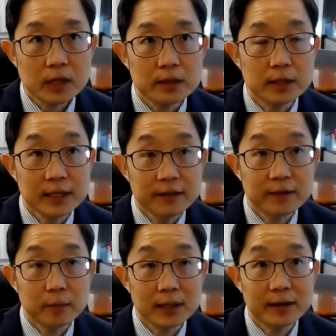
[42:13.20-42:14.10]
The
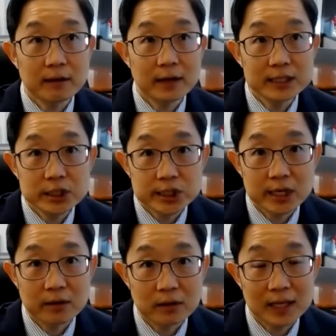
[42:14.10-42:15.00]
defibrillator in
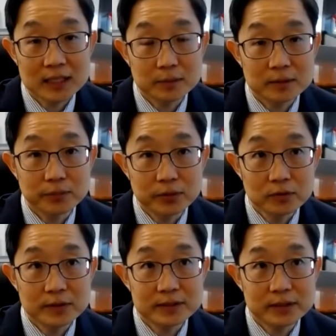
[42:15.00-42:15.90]
general has been
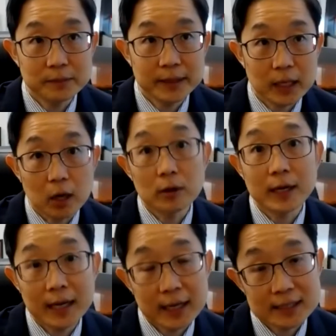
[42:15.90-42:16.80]
proven to be
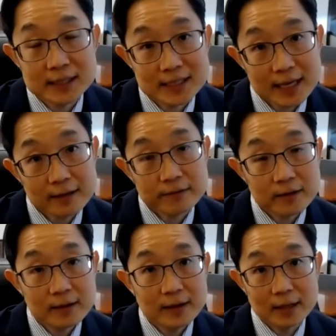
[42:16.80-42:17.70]
okay and safe
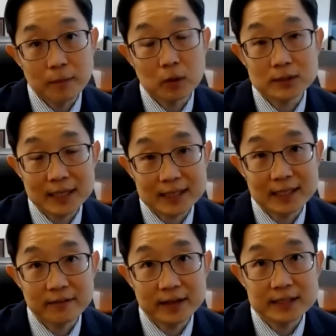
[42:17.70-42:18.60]
in most
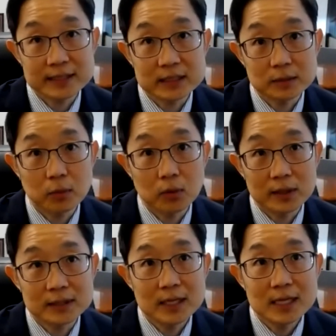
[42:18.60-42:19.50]
activities and sports,